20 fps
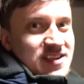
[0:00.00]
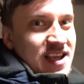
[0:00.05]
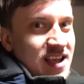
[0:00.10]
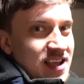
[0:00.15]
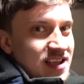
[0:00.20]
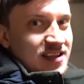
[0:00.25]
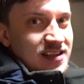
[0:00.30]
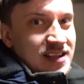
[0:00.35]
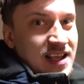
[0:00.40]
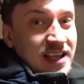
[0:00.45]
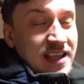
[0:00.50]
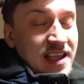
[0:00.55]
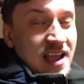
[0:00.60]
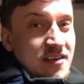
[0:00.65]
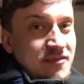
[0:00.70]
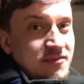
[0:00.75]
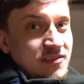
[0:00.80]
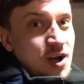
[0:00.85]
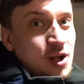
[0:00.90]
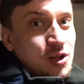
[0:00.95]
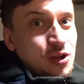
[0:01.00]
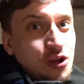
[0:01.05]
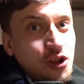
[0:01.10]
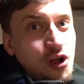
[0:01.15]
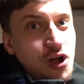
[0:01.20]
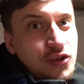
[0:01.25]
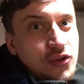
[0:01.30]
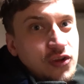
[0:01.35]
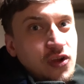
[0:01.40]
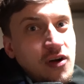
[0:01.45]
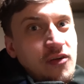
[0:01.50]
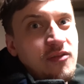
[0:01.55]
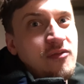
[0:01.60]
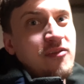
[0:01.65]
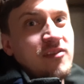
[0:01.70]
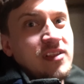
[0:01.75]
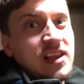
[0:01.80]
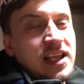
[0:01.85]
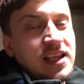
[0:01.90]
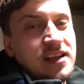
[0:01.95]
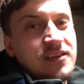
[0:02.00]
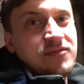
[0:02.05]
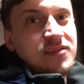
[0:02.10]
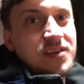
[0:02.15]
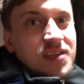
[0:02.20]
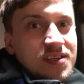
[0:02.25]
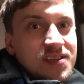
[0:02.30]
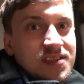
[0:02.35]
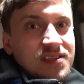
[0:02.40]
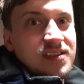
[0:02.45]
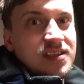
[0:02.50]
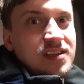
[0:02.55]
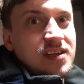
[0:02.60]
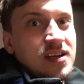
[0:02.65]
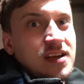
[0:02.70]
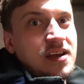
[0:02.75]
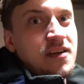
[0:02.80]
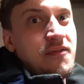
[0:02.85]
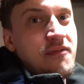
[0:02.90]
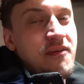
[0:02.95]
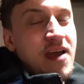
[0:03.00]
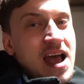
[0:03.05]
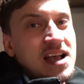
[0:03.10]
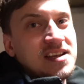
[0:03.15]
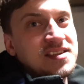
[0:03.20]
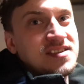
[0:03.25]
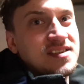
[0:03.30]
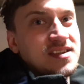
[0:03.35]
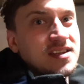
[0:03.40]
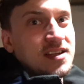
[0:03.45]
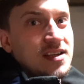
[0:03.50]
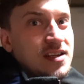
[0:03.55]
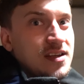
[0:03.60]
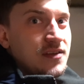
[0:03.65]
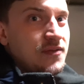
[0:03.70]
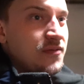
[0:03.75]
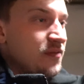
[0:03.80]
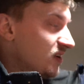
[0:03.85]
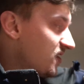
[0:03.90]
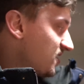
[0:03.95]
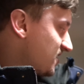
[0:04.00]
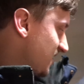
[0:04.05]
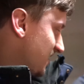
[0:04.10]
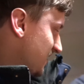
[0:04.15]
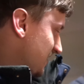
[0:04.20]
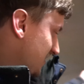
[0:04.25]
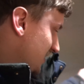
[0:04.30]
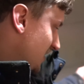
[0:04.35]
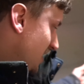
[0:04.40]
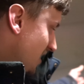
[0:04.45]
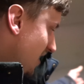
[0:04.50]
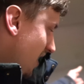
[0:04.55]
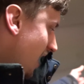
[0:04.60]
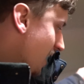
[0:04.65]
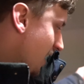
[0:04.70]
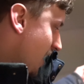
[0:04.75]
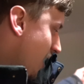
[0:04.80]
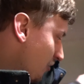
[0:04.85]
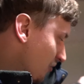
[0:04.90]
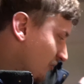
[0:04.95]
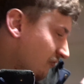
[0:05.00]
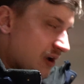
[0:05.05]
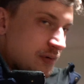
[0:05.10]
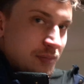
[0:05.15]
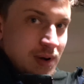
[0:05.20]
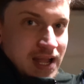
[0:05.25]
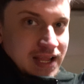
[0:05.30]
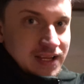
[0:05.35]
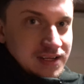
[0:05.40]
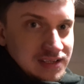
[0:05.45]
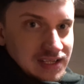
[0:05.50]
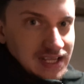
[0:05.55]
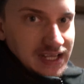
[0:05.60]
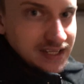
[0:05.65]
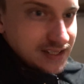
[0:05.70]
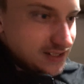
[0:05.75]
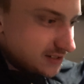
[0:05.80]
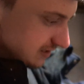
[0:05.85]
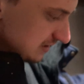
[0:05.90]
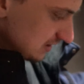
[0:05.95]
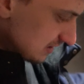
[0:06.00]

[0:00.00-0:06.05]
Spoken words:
and I have a lot of like this fast fixes around the bike. Like